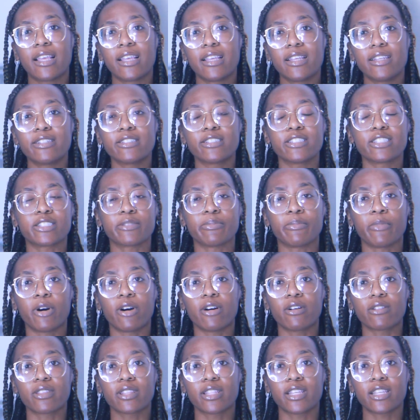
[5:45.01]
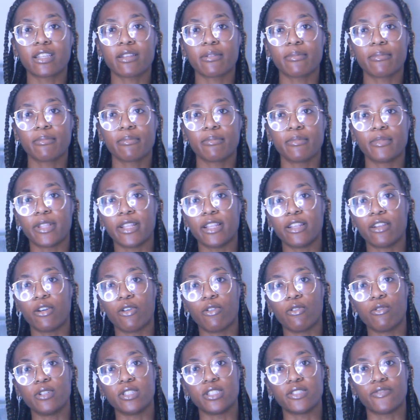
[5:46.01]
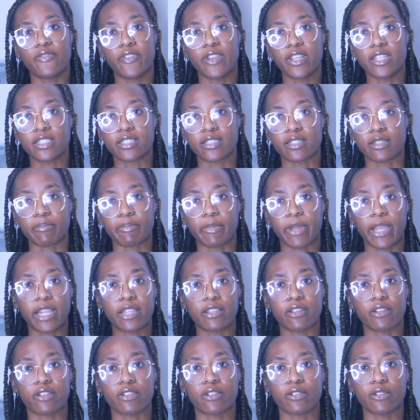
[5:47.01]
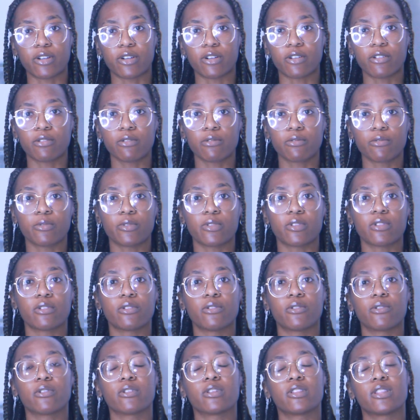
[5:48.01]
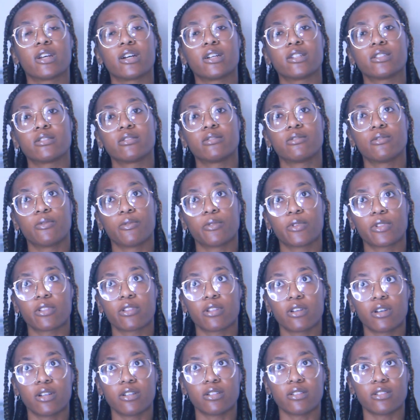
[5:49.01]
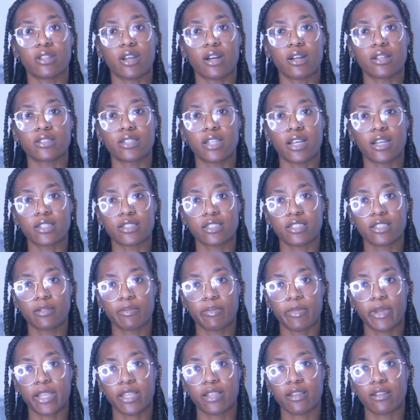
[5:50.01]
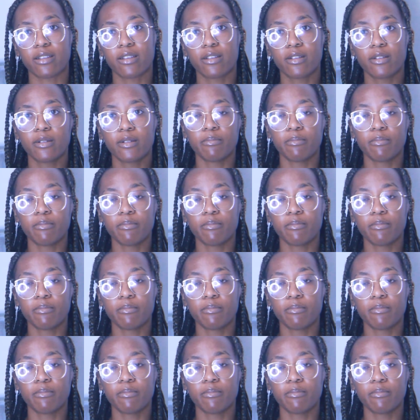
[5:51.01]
It is a small thing that you can always fix and paint on your own with the course, not with non-toxic paint.